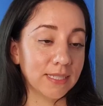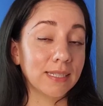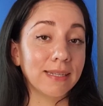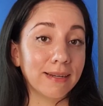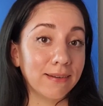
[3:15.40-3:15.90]

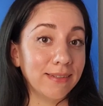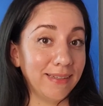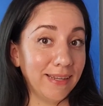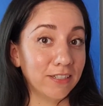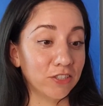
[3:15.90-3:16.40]
click on a
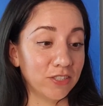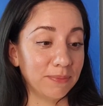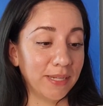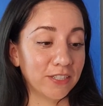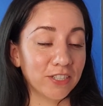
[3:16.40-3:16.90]
link just
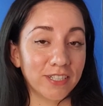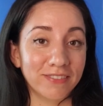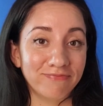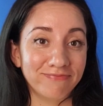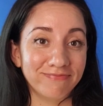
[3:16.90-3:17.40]
to make
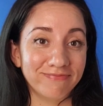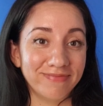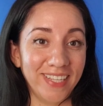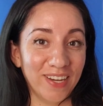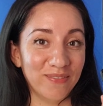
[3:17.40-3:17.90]
sure.
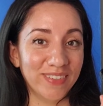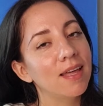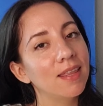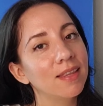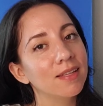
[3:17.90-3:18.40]
Yep.
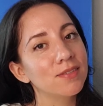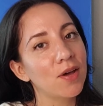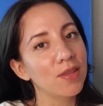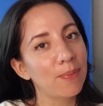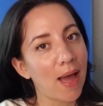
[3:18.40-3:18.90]
I think that's
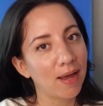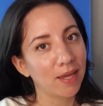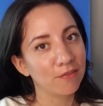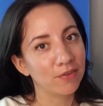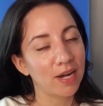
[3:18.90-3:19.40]
all the
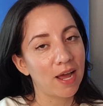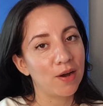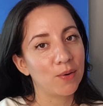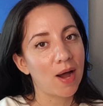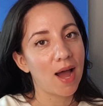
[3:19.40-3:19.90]
packing for
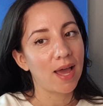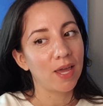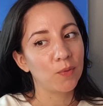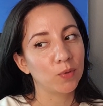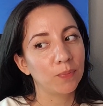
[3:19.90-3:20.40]
now.
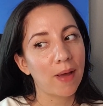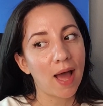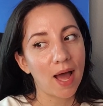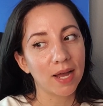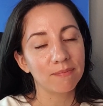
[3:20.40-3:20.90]
I will pack